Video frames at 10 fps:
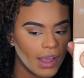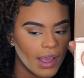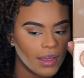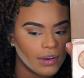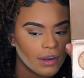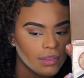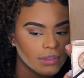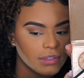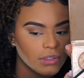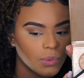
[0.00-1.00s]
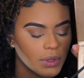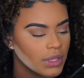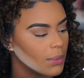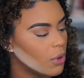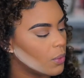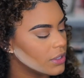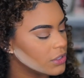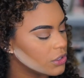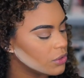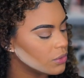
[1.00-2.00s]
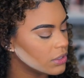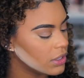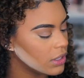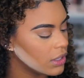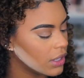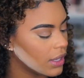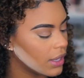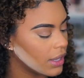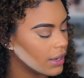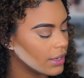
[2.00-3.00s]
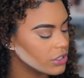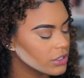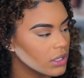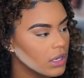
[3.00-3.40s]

and this is the one that I'm always using, and I just